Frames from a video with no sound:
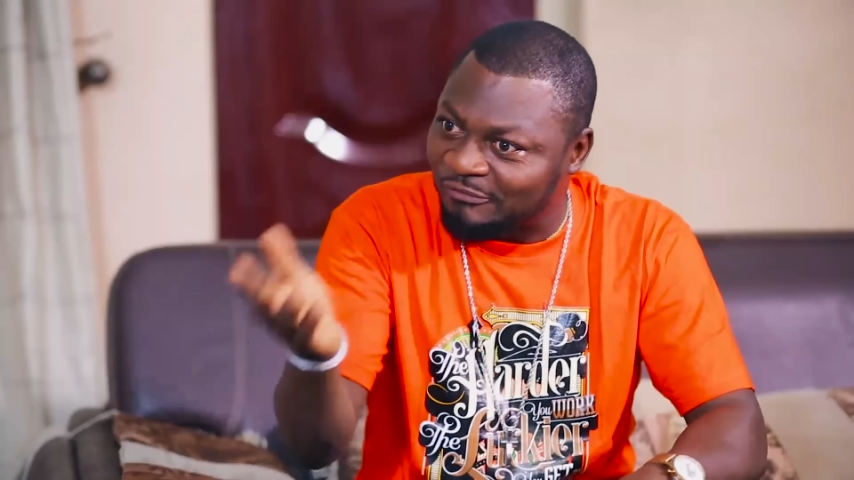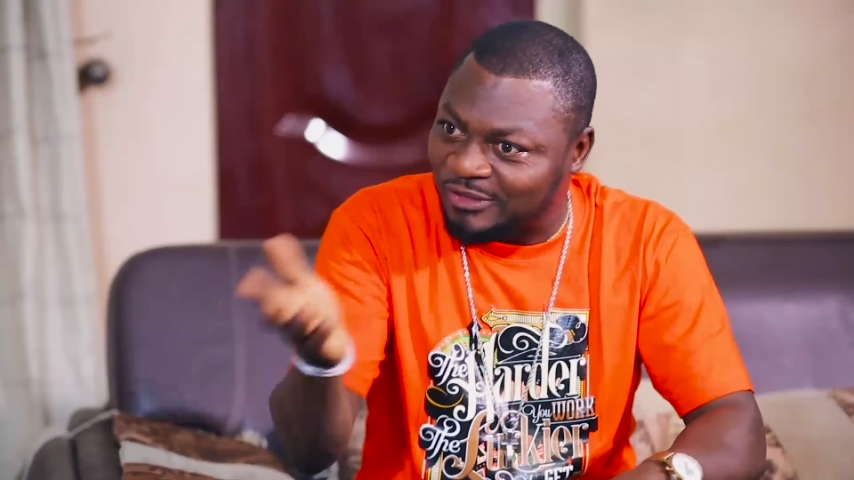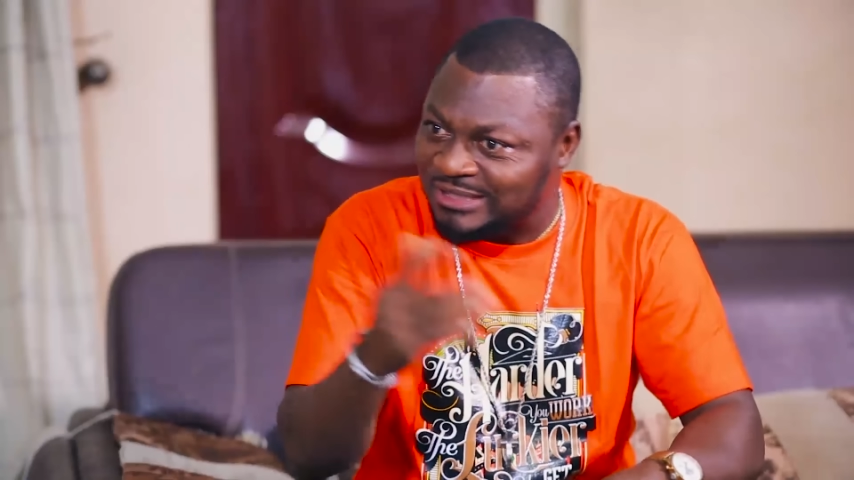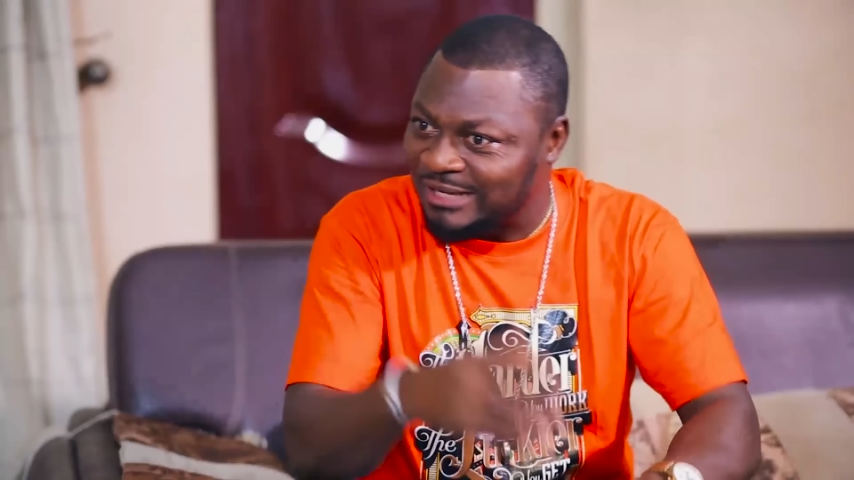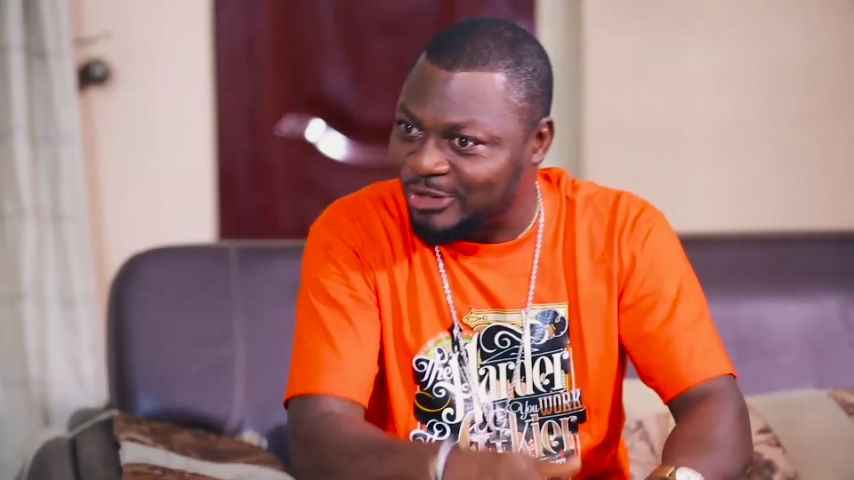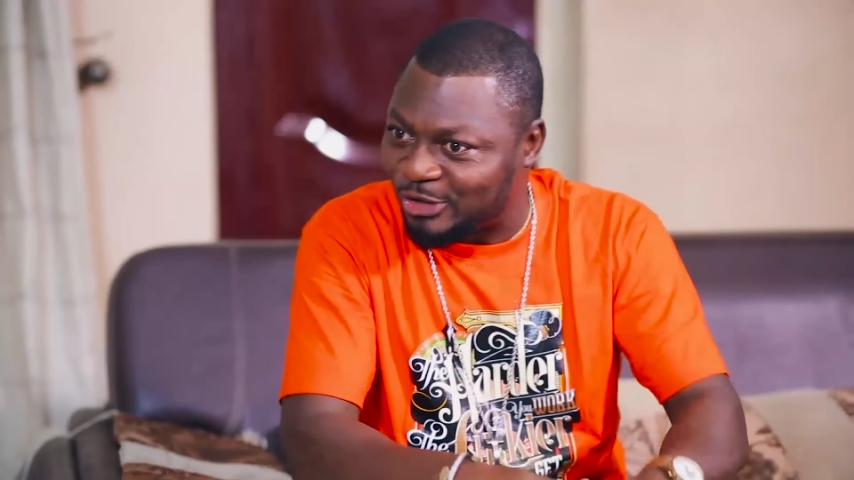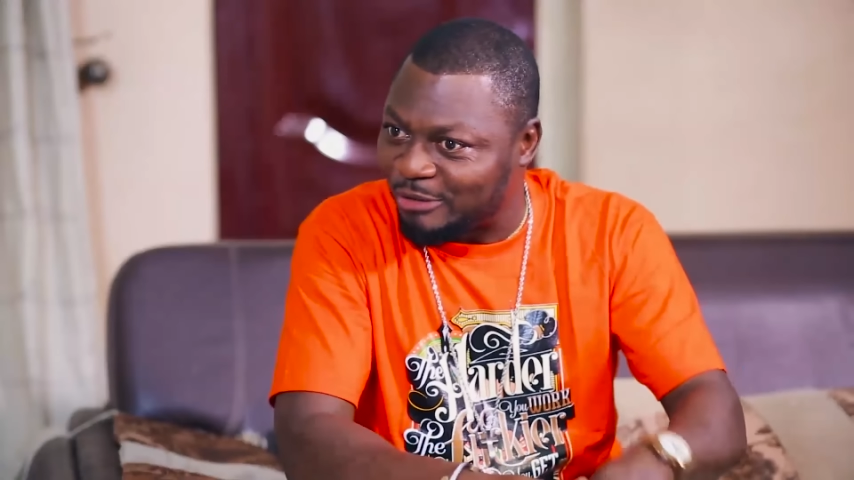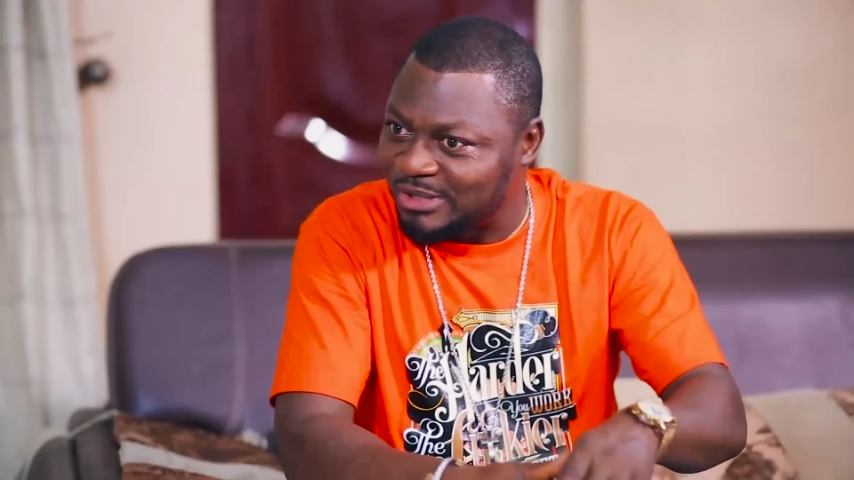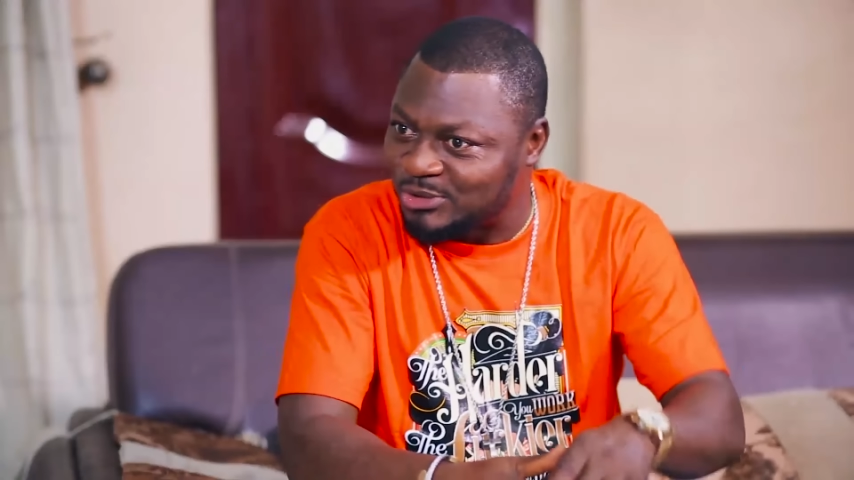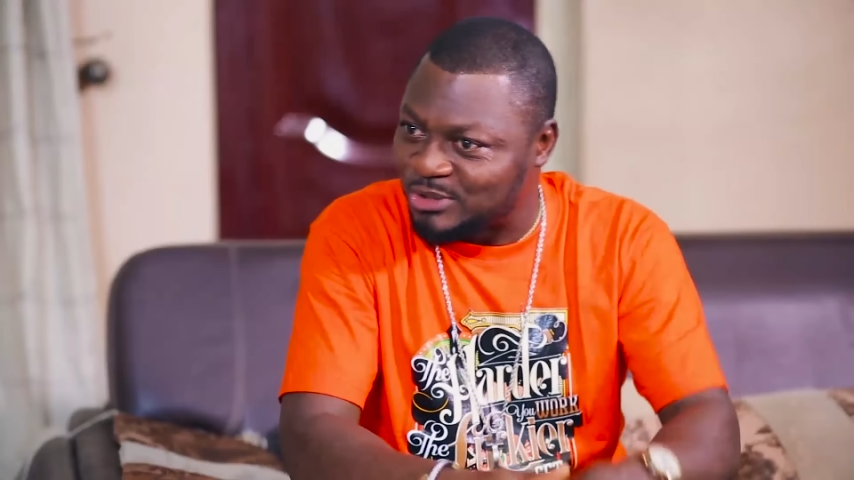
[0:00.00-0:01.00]
first time you're
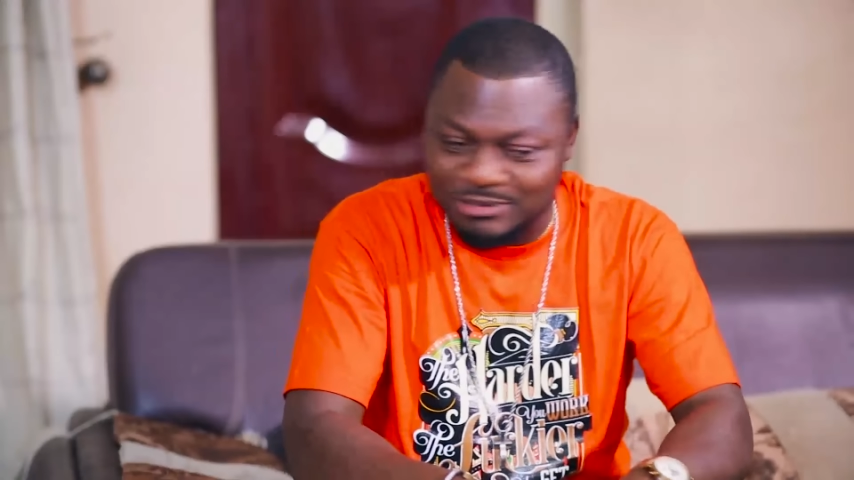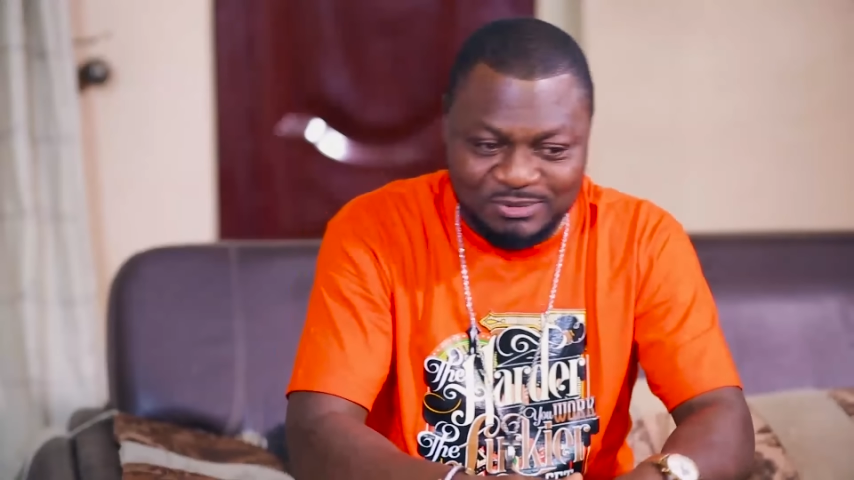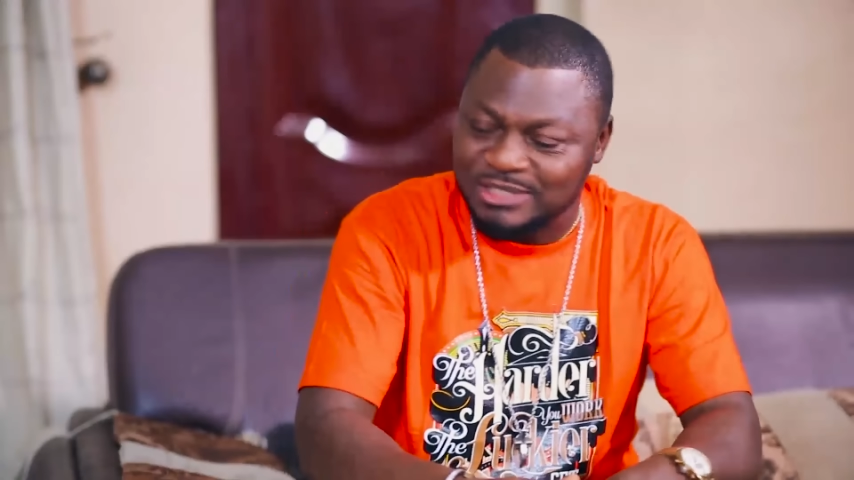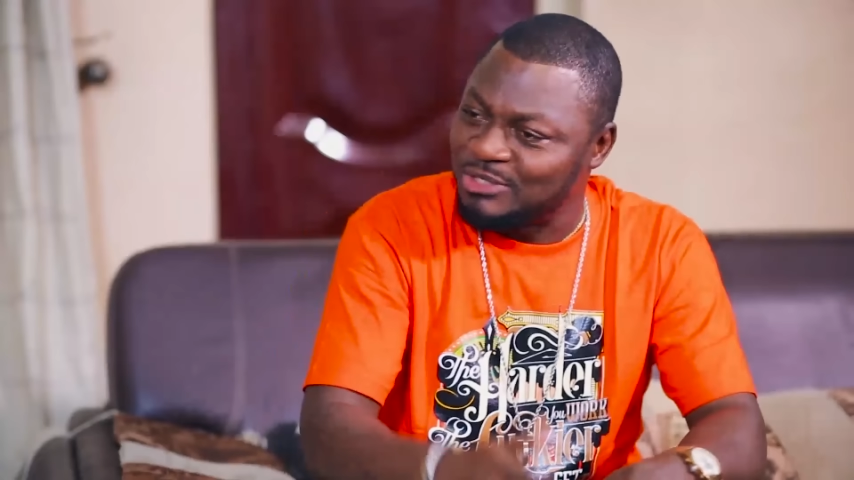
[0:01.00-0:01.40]
coming to this place.